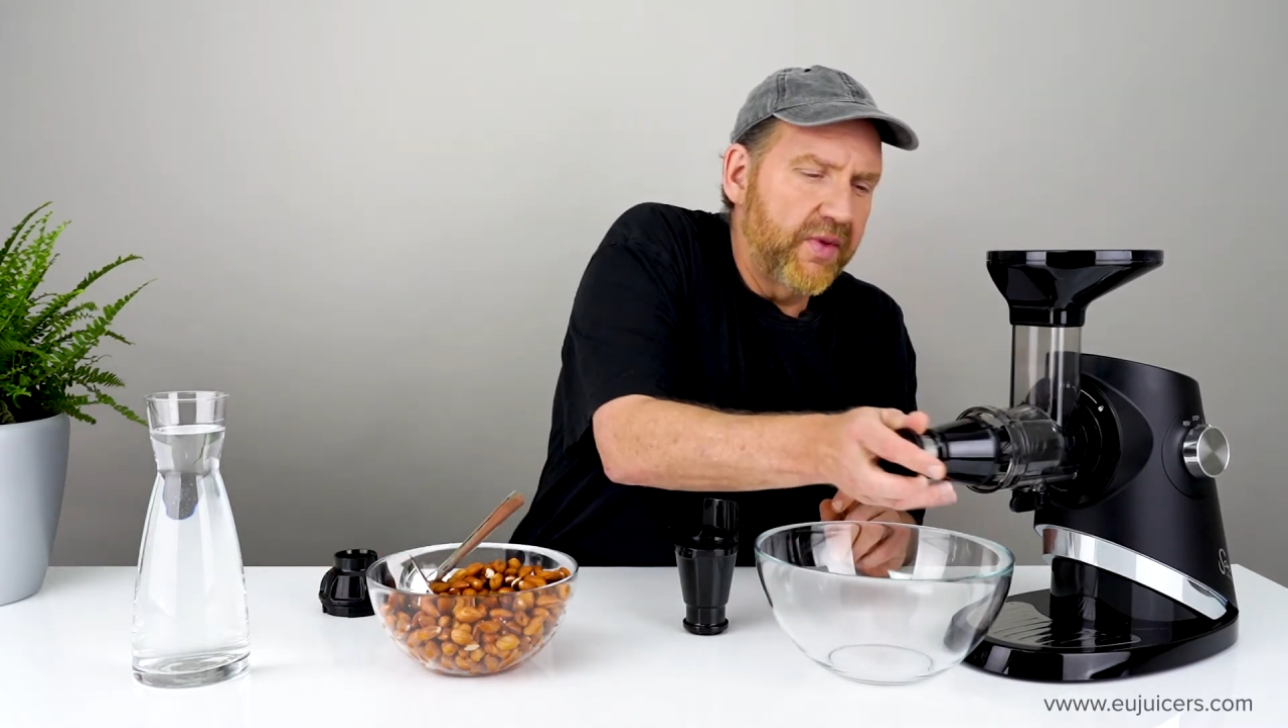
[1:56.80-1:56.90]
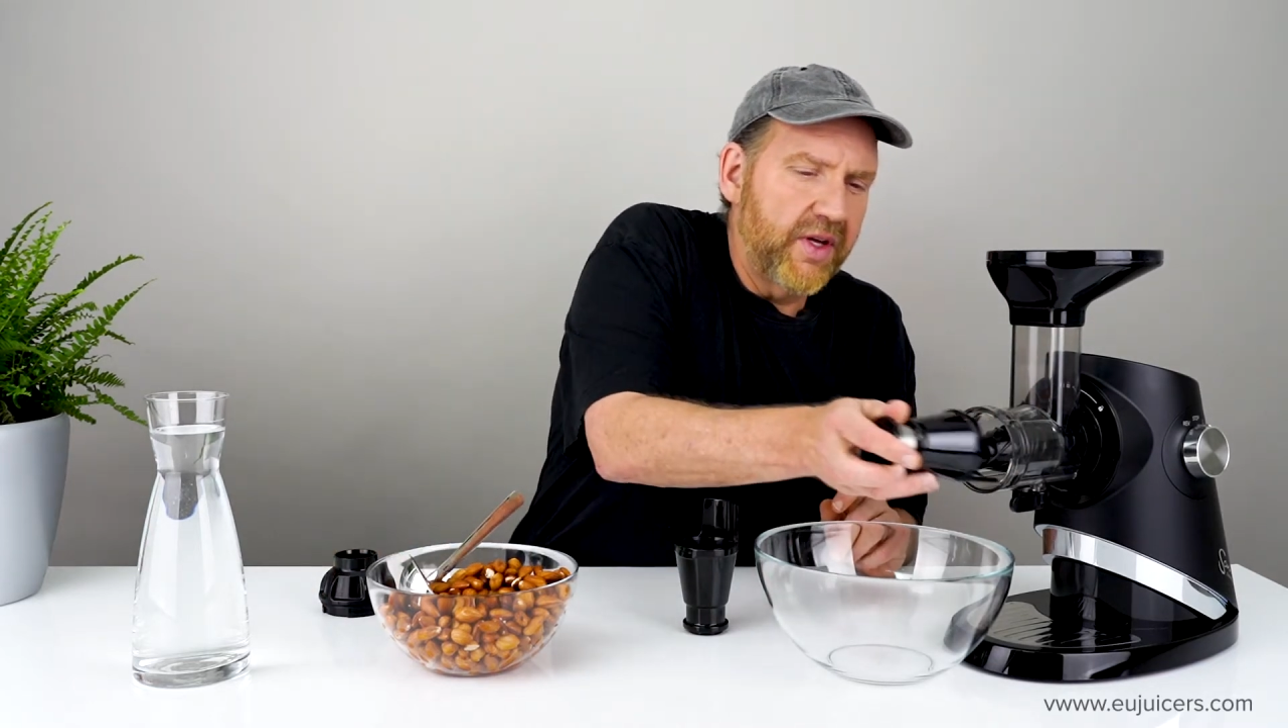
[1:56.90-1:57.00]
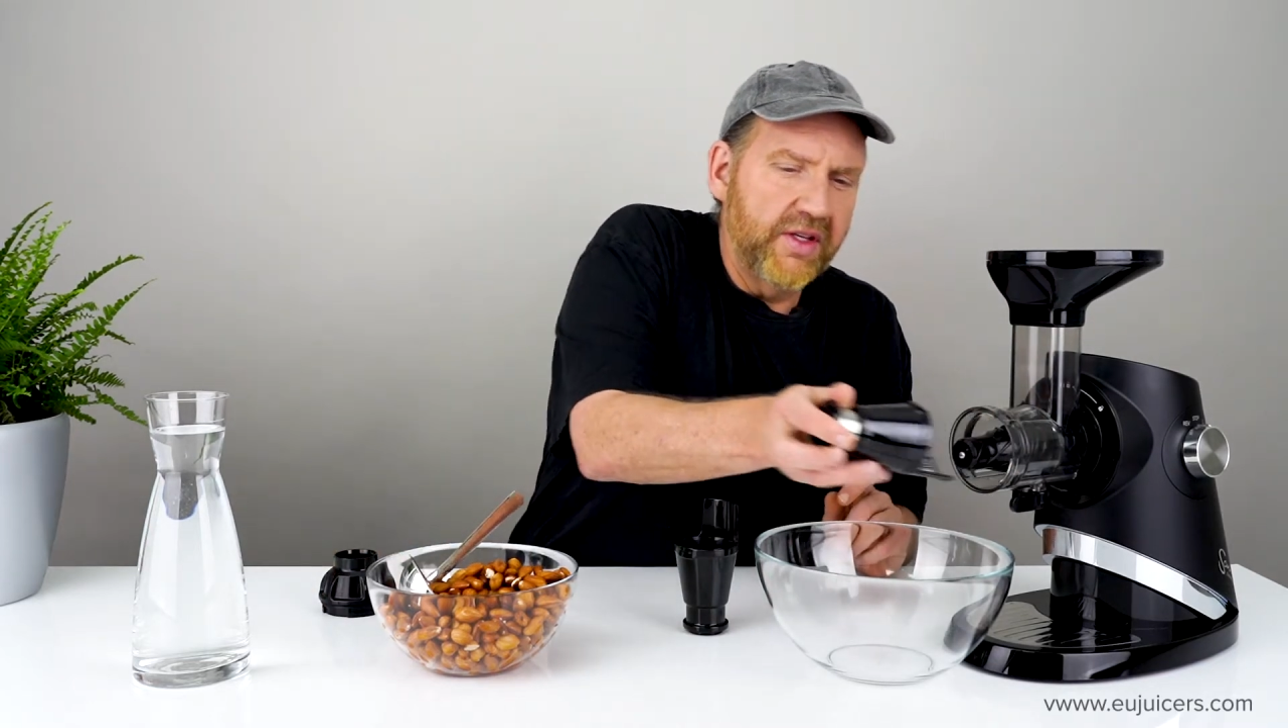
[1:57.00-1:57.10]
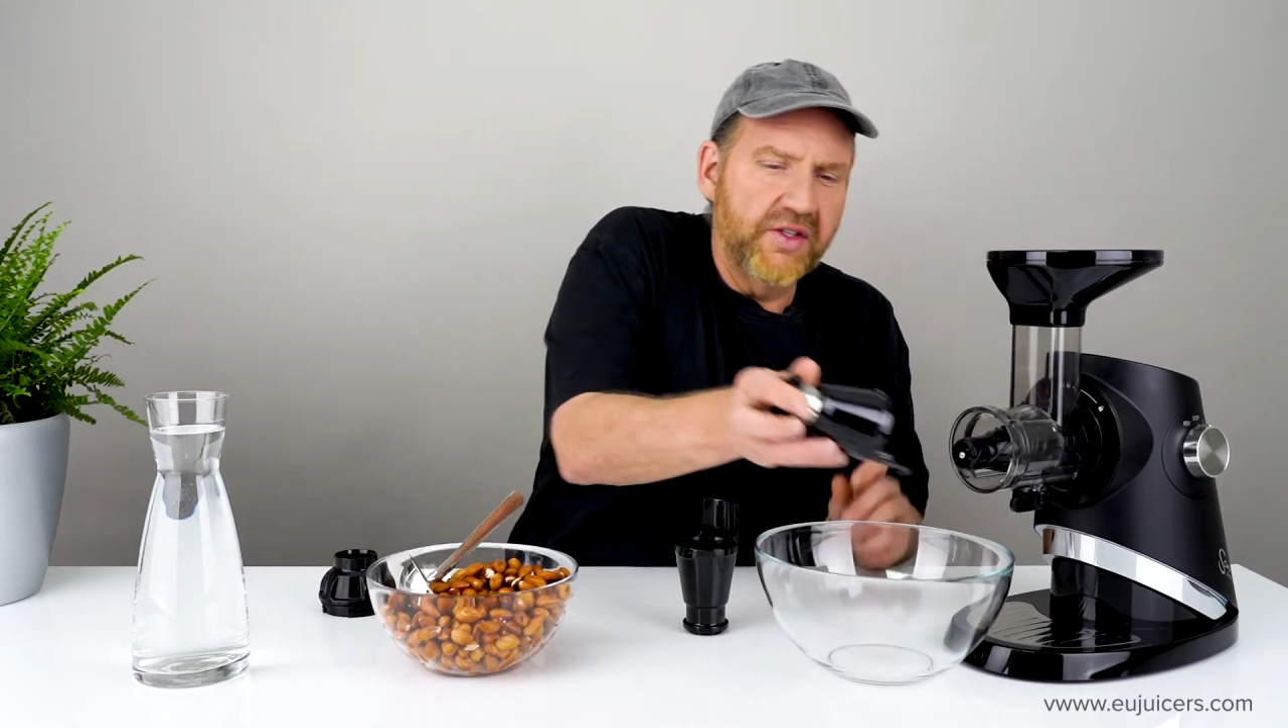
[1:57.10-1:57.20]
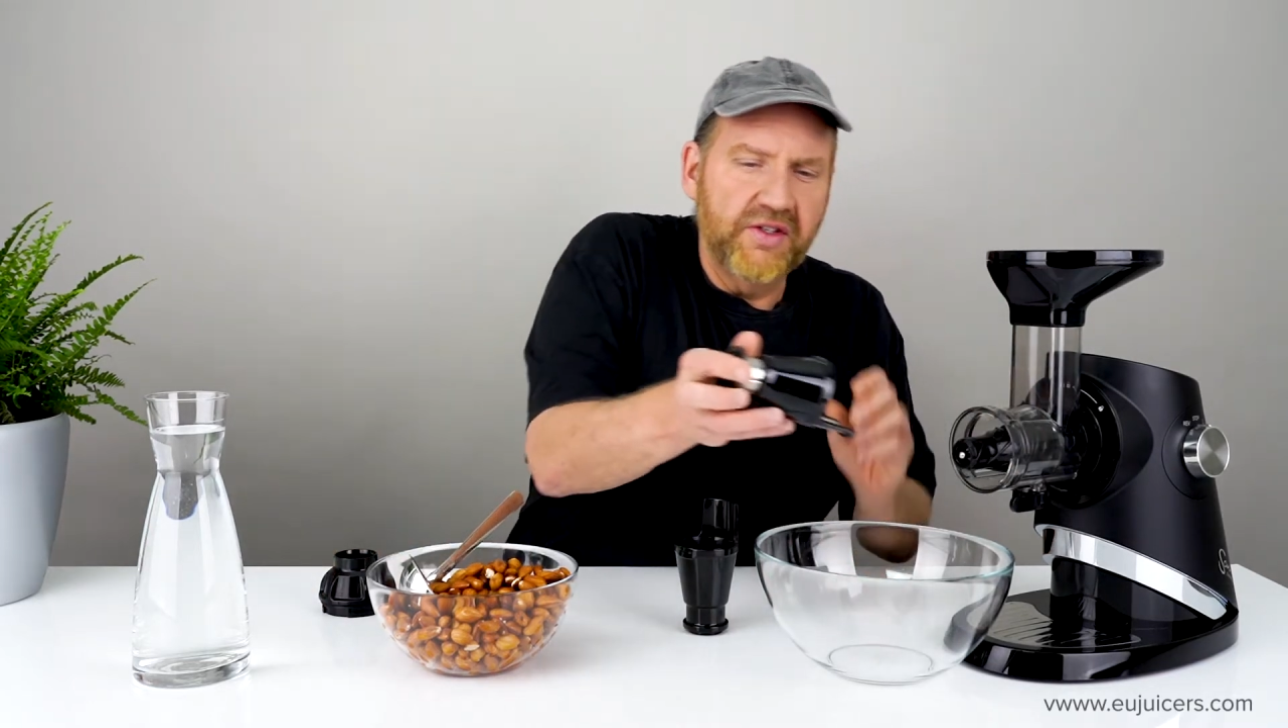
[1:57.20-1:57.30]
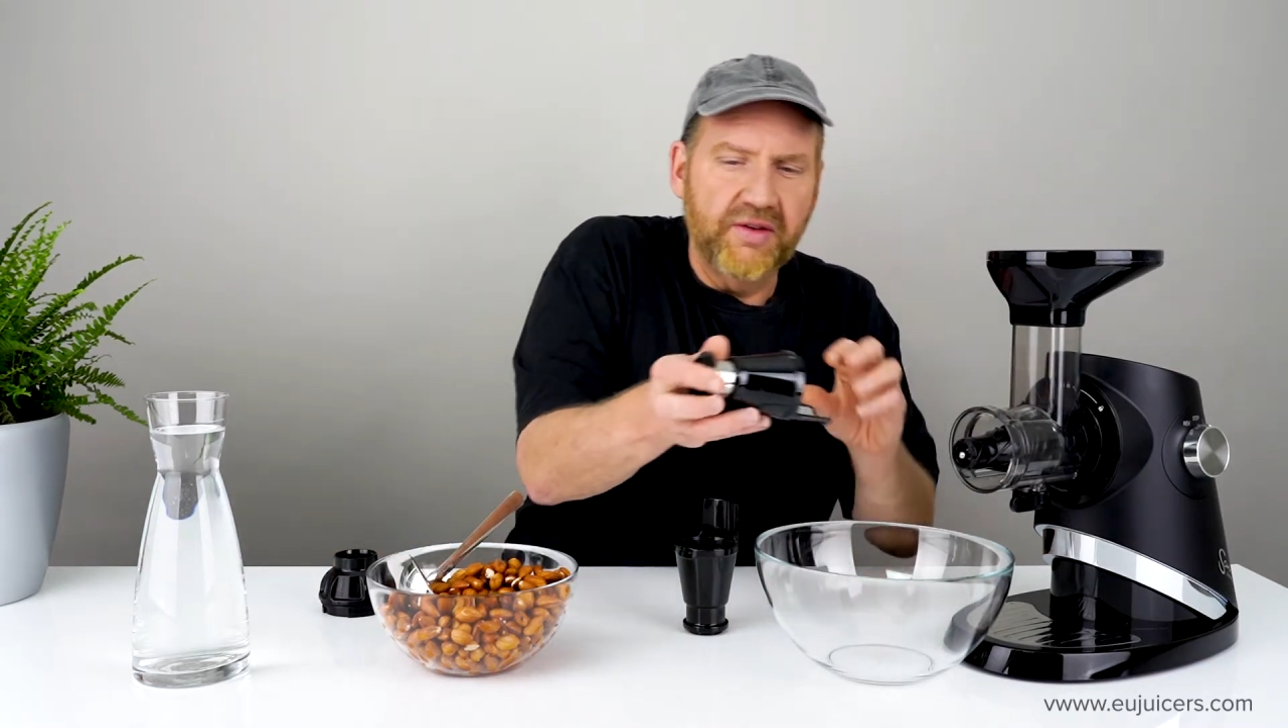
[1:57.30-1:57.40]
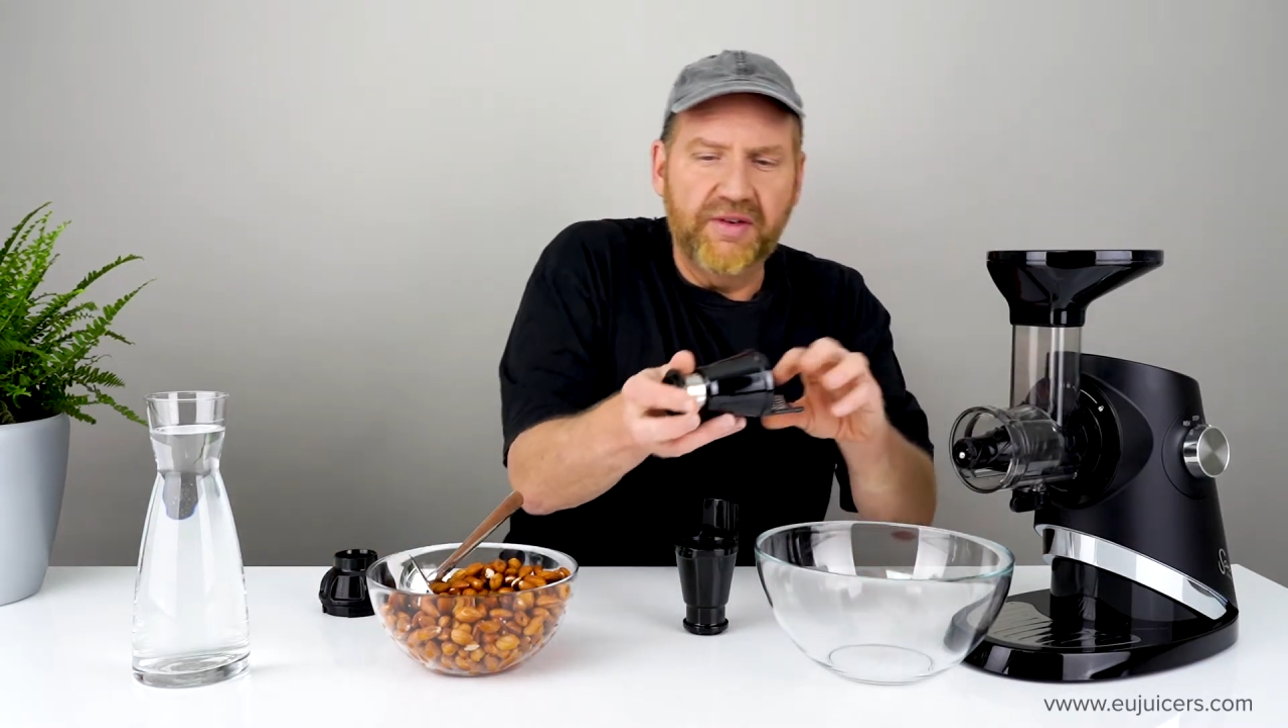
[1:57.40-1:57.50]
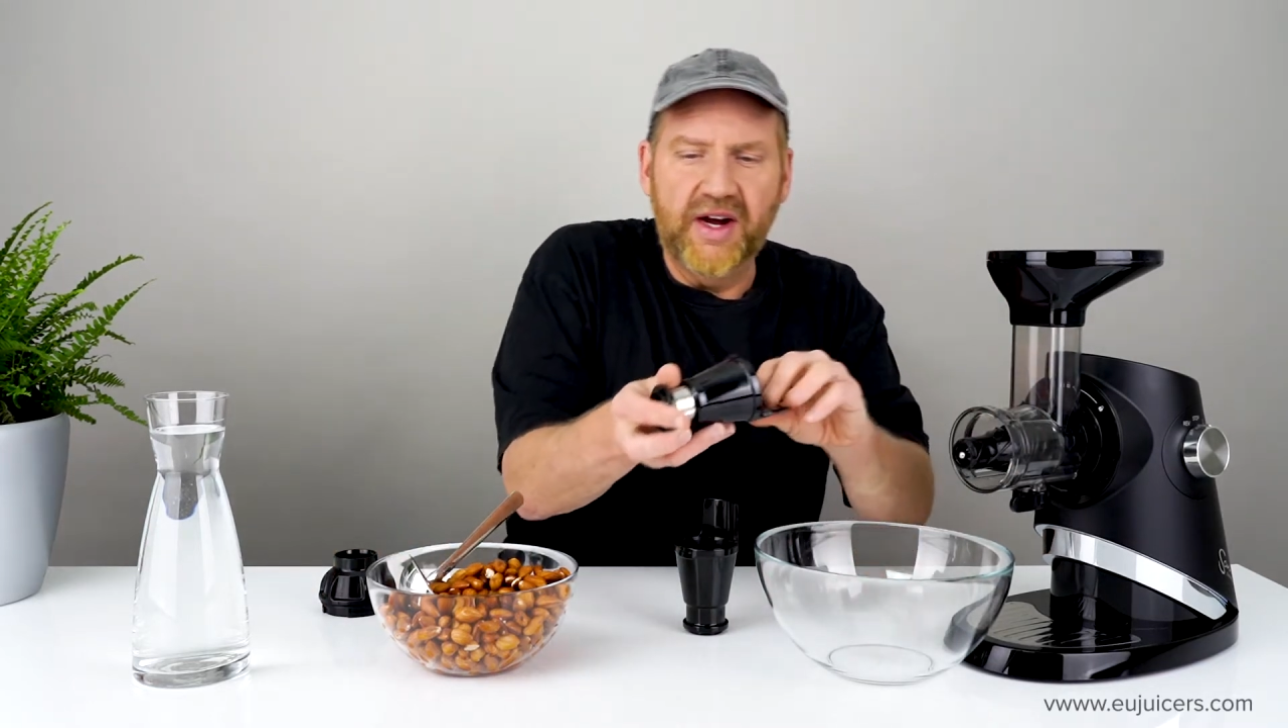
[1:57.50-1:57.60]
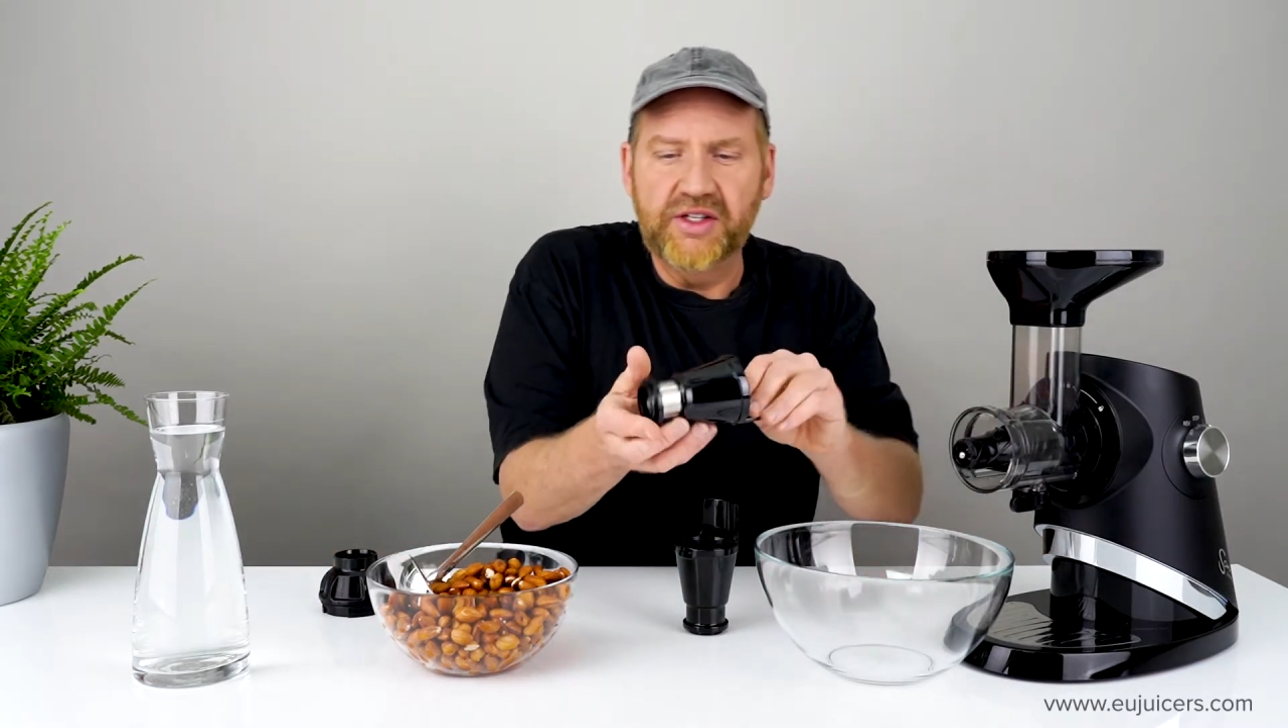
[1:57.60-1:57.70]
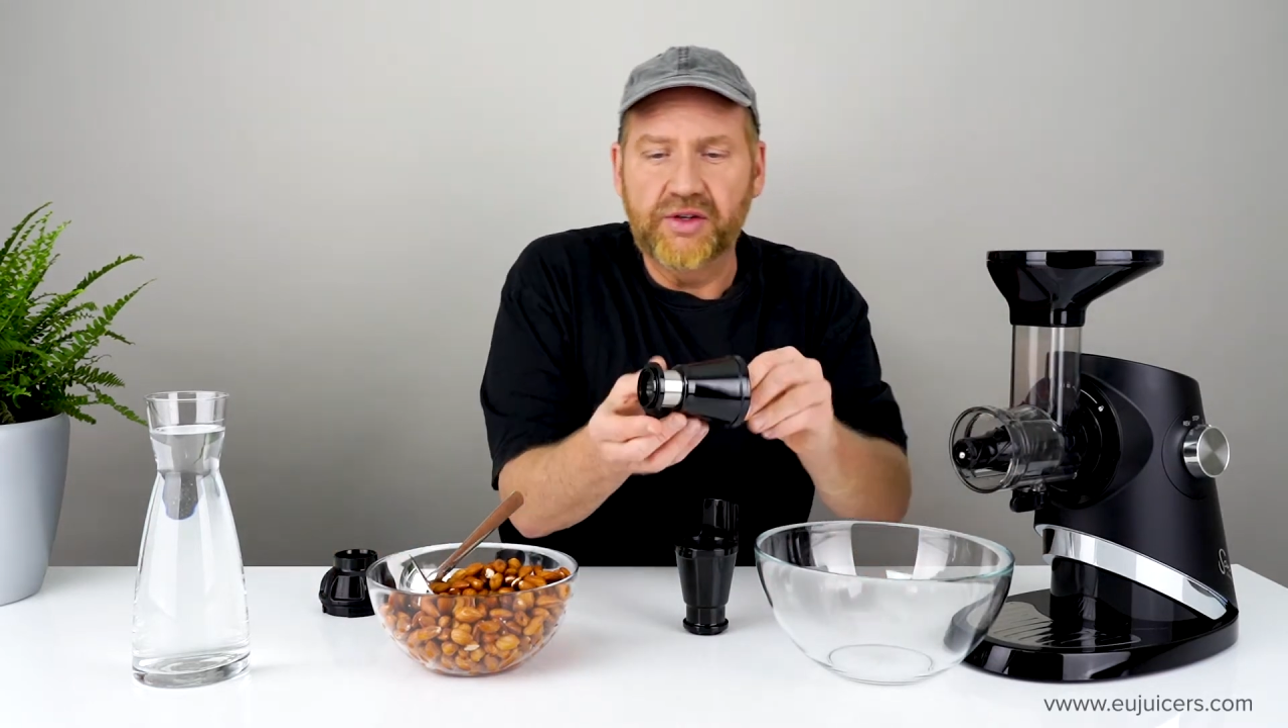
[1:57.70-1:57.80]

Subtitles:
This is the fine